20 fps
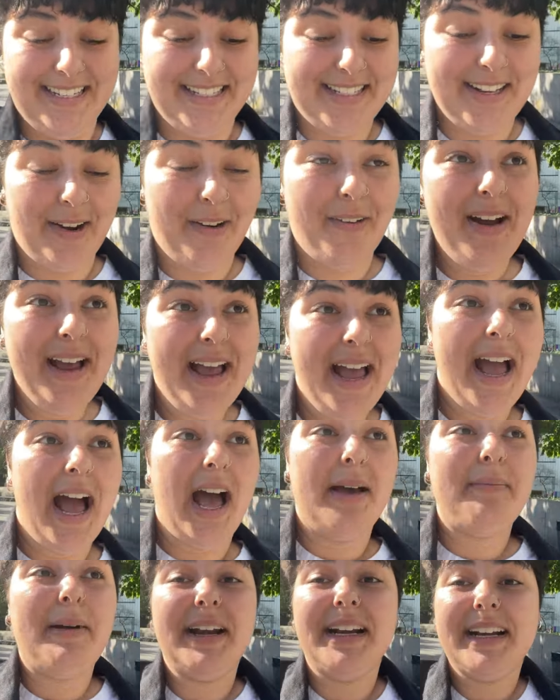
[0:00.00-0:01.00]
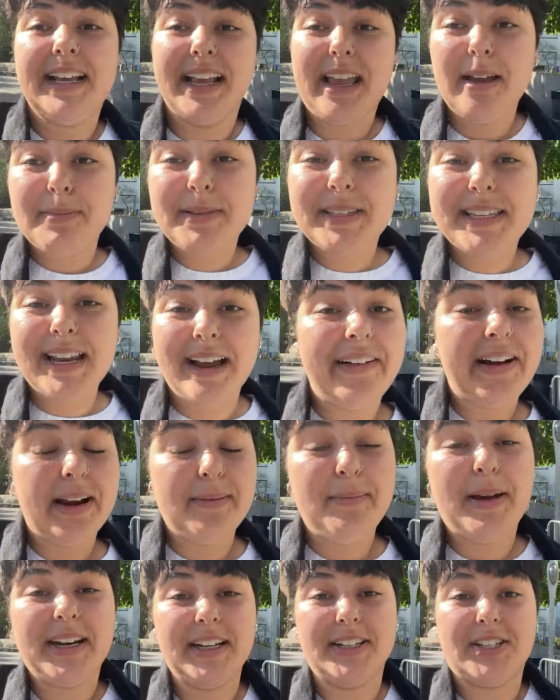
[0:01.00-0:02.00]
So I'm heading to campus now and
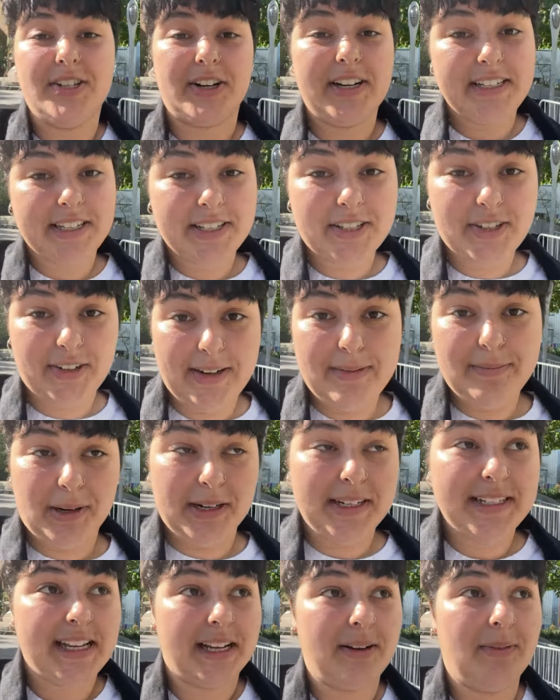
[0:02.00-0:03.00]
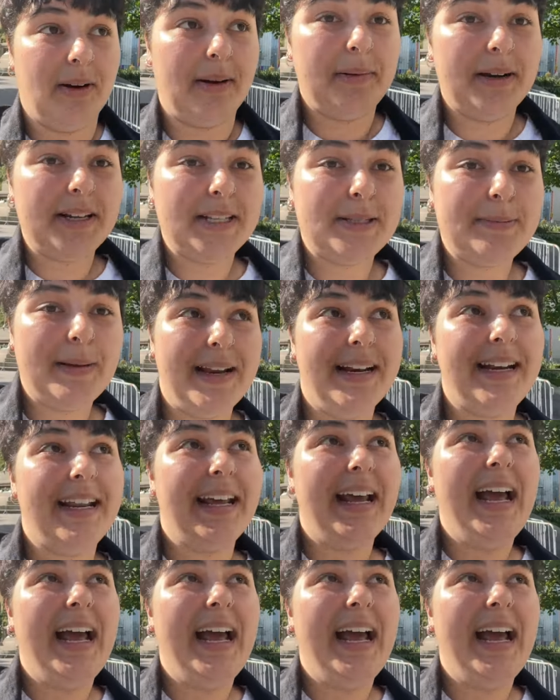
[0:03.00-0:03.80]
I'm heading straight to screen printing where I'm gonna spend,